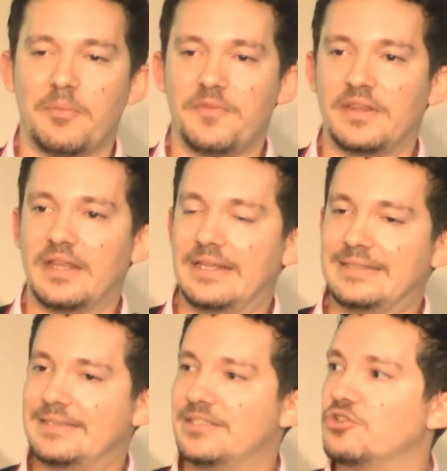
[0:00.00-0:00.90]
something that
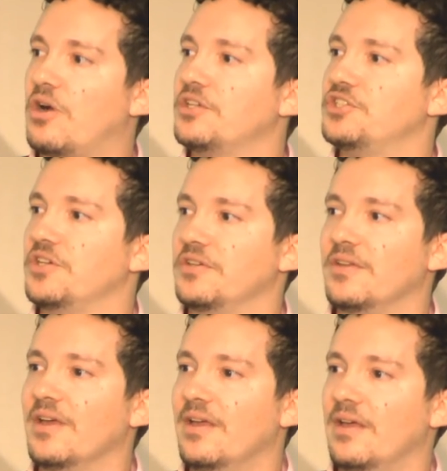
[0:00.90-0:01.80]
is structured